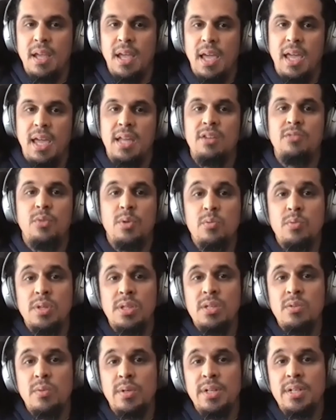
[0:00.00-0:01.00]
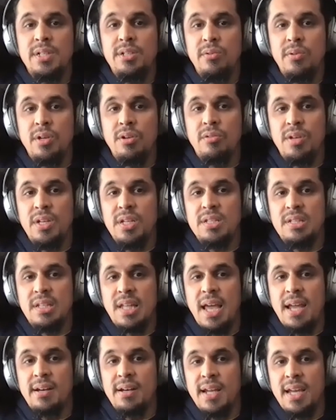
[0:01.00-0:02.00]
And if we really wanted to increase
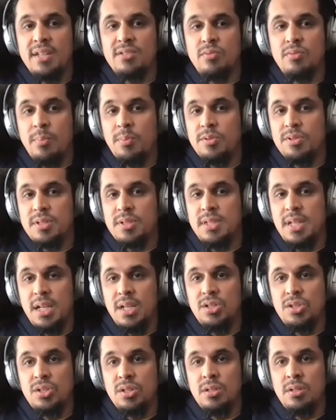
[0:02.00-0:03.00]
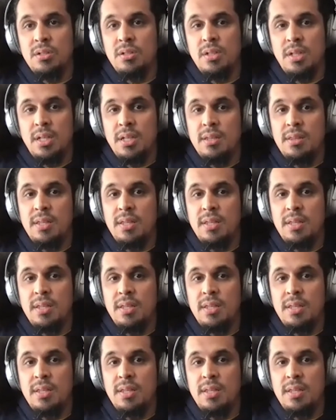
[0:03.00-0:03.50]
Latinx representation in